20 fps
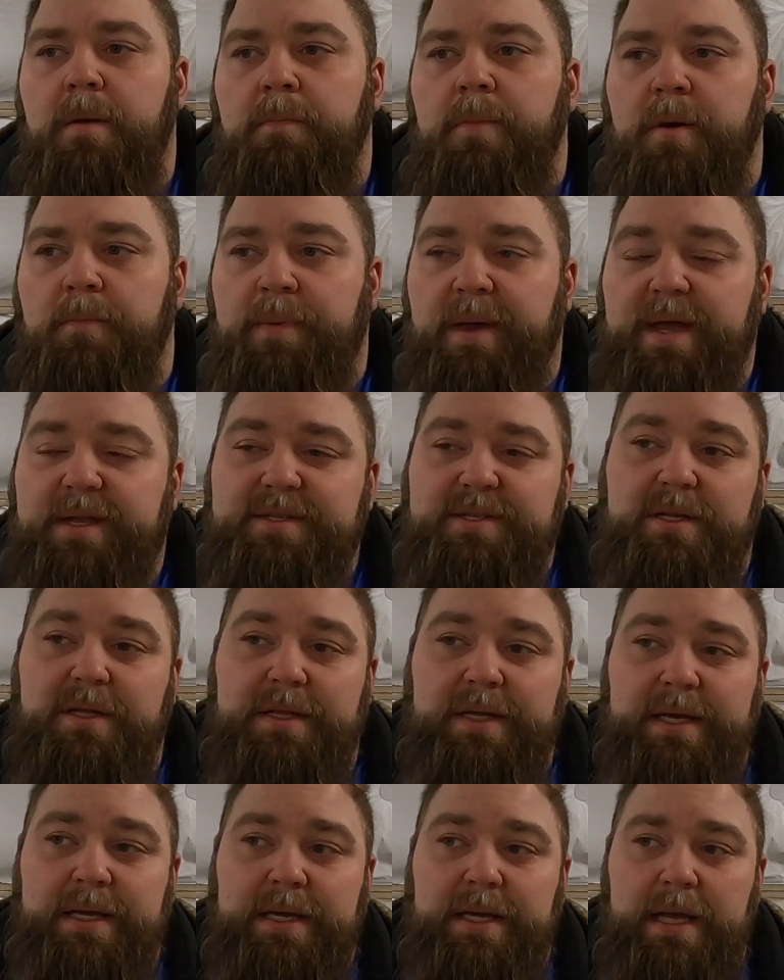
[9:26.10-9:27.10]
But
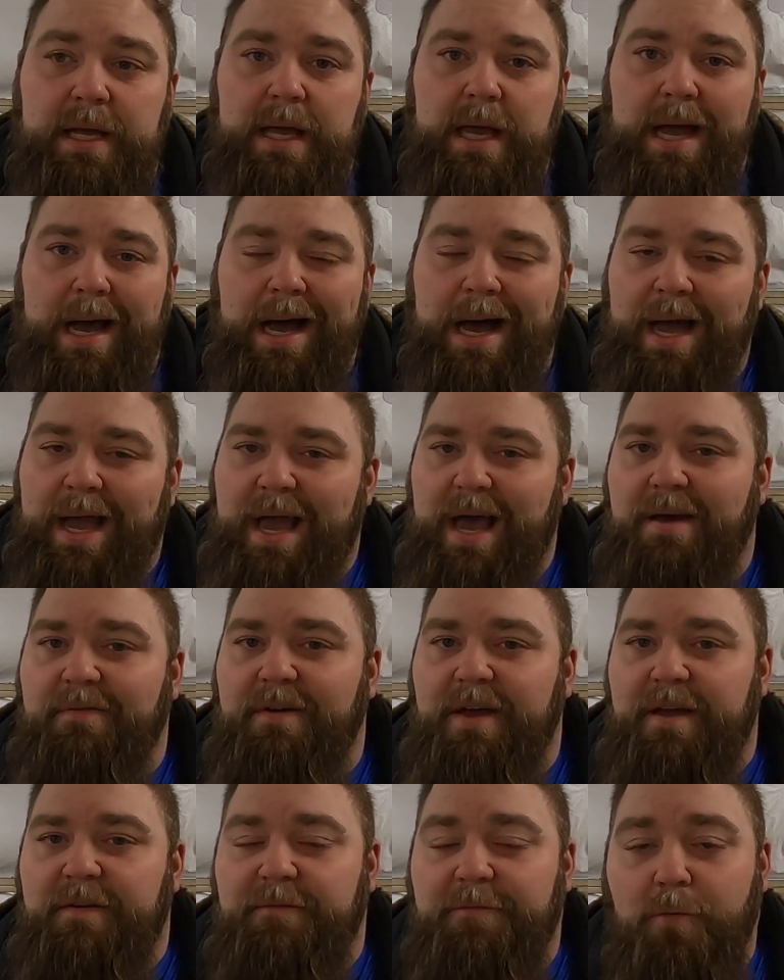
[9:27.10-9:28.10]
basically, I
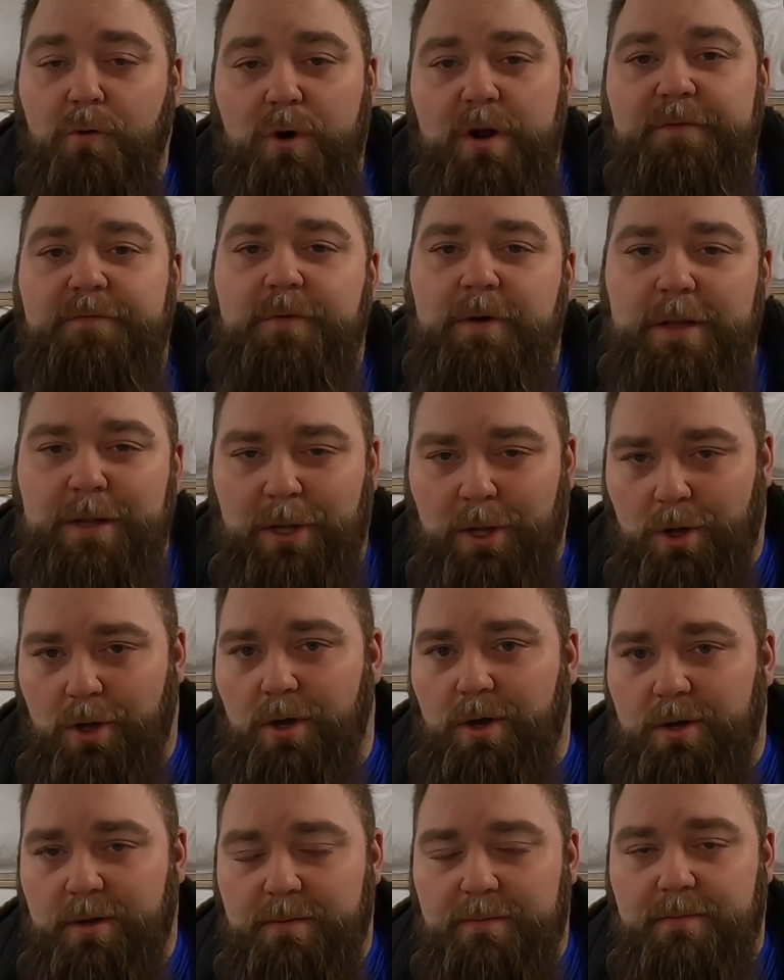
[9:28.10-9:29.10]
have a 40-foot
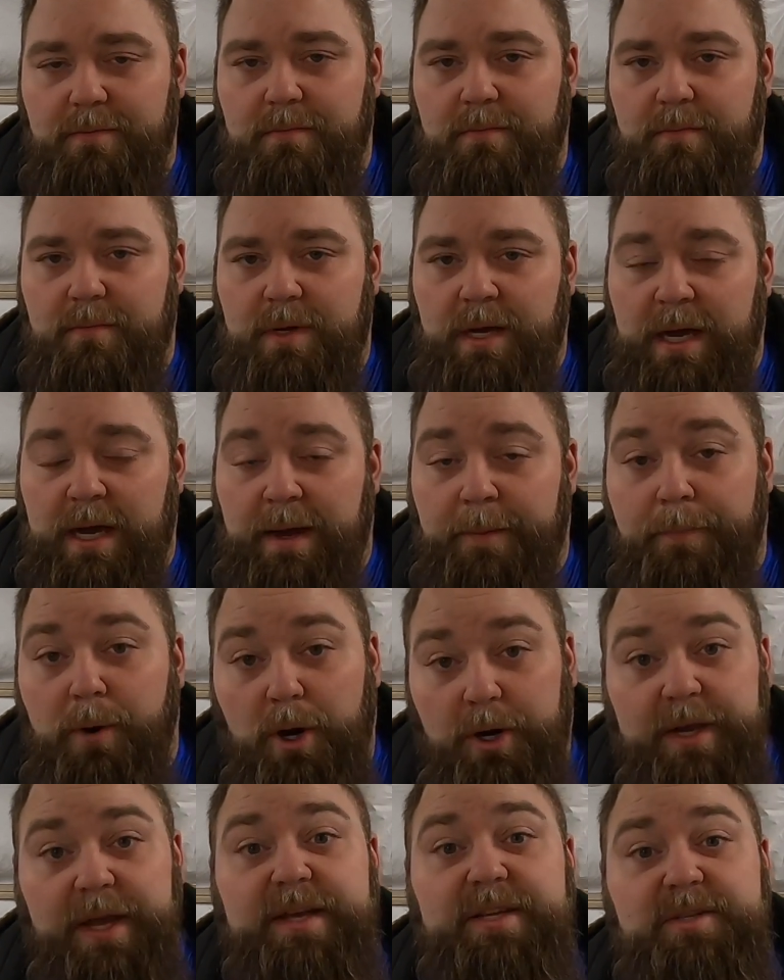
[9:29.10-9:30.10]
long
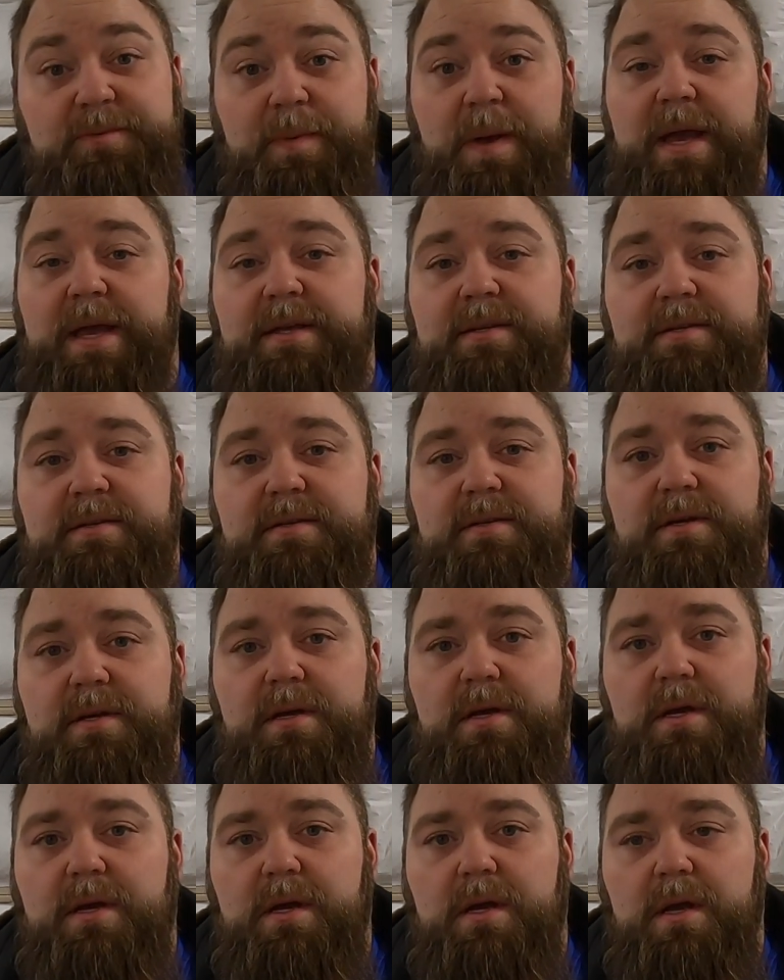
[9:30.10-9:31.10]
parking space
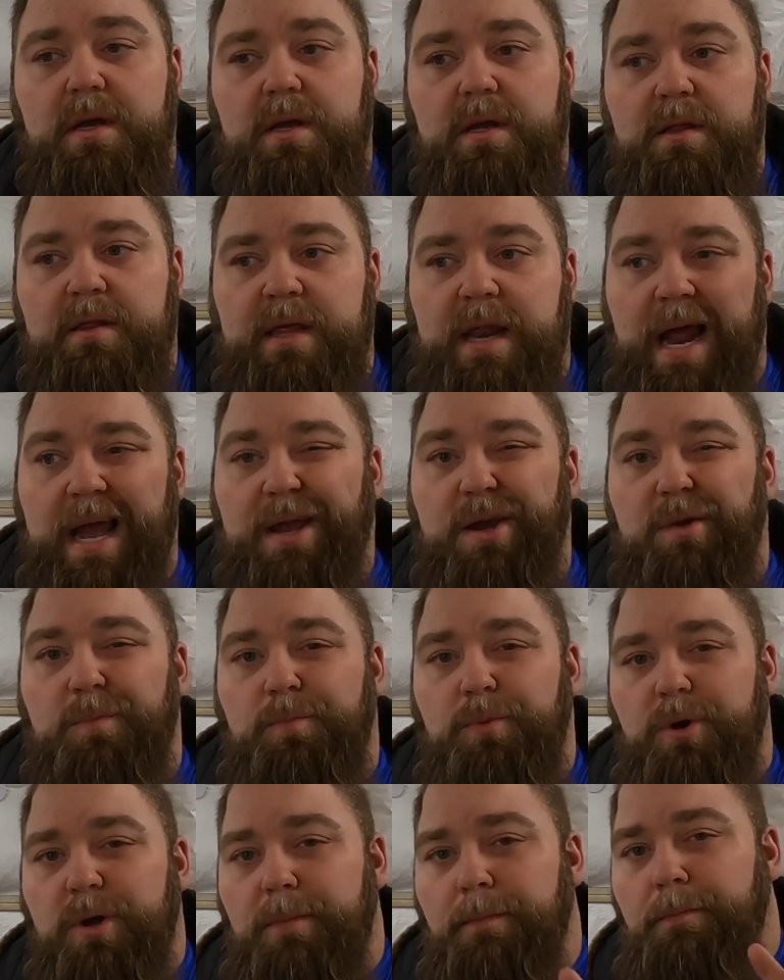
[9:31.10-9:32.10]
that I
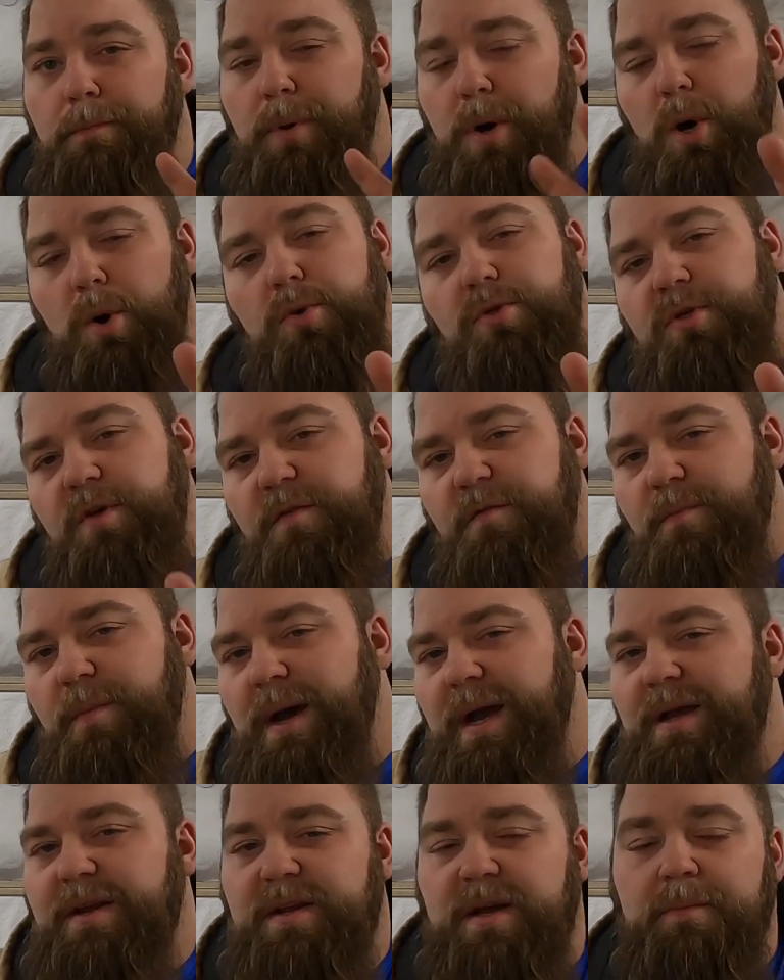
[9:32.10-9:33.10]
could put both of
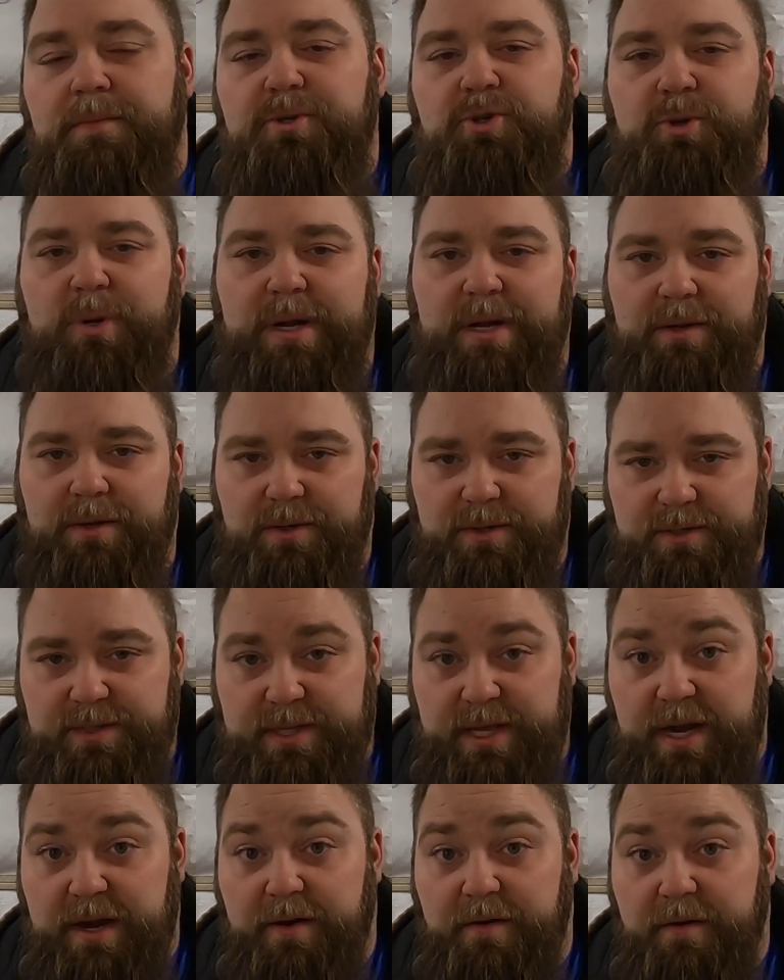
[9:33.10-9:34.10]
my dump
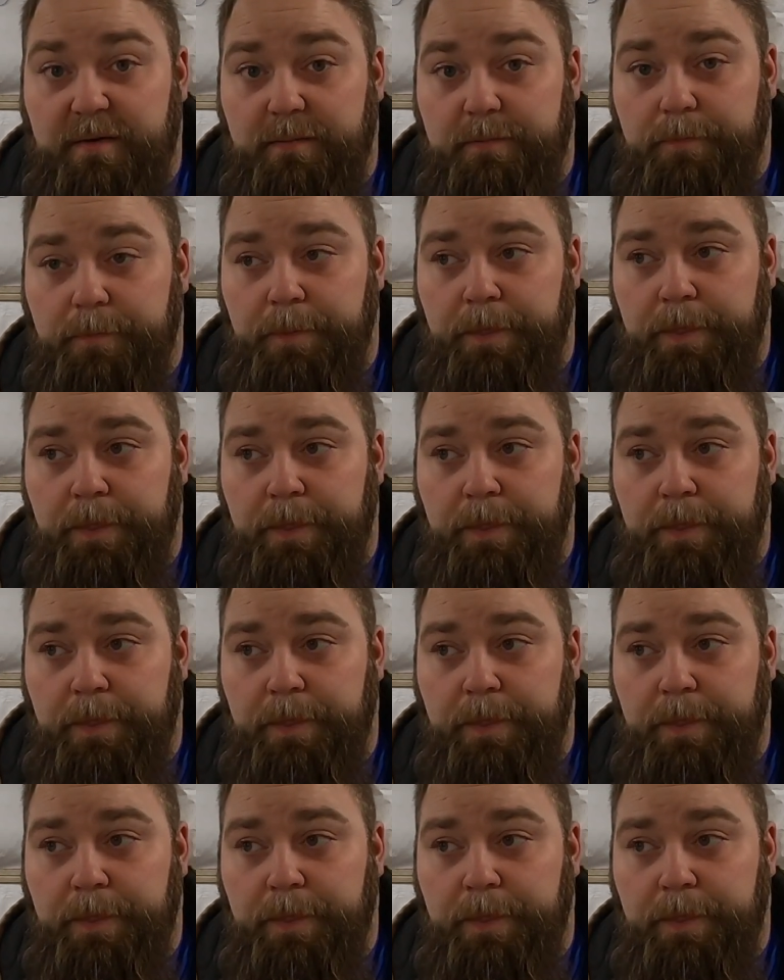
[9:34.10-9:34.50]
trailers there,